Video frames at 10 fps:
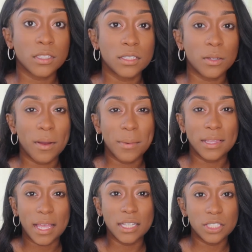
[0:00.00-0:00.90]
So while my
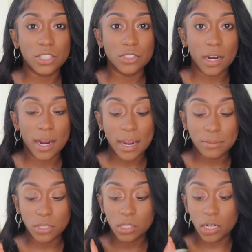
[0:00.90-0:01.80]
lash is dry,
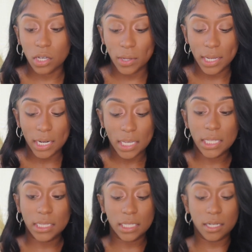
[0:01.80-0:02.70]
I'm just gonna go ahead and
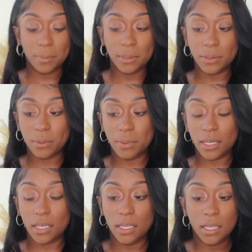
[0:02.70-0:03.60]
clean up a little
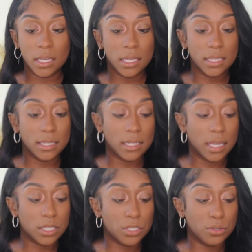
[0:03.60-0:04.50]
bit. Clean
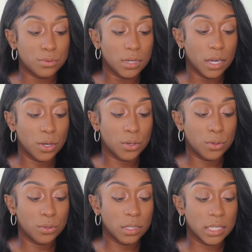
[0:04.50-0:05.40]
as you
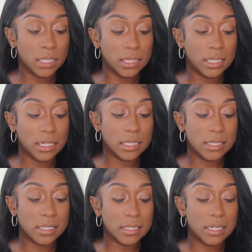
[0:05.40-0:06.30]
go.
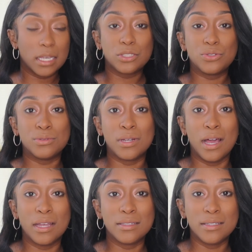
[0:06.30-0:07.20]
Cleanliness is next to
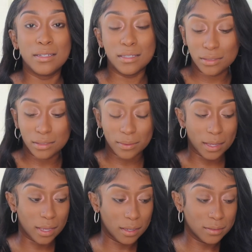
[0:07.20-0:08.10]
godliness,
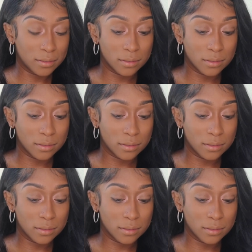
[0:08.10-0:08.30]
okay?